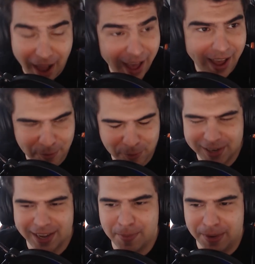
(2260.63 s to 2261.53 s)
I had
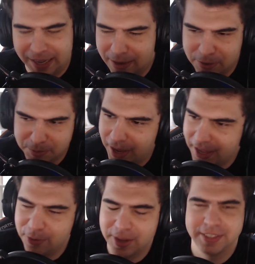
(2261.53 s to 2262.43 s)
1 game a day. That was my
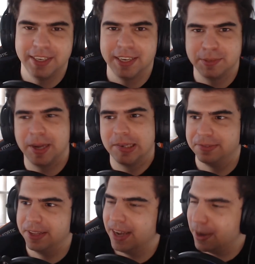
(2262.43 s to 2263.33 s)
EULCS match
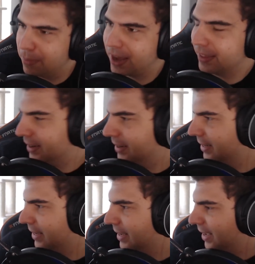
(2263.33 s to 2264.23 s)
of the day back
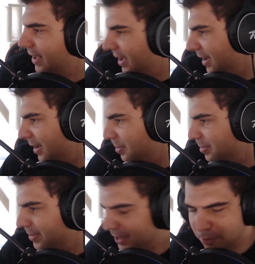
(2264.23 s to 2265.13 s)
then.
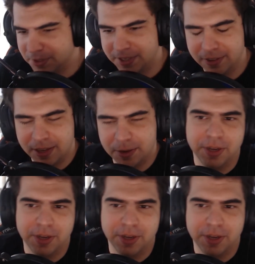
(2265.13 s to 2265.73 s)
It was still the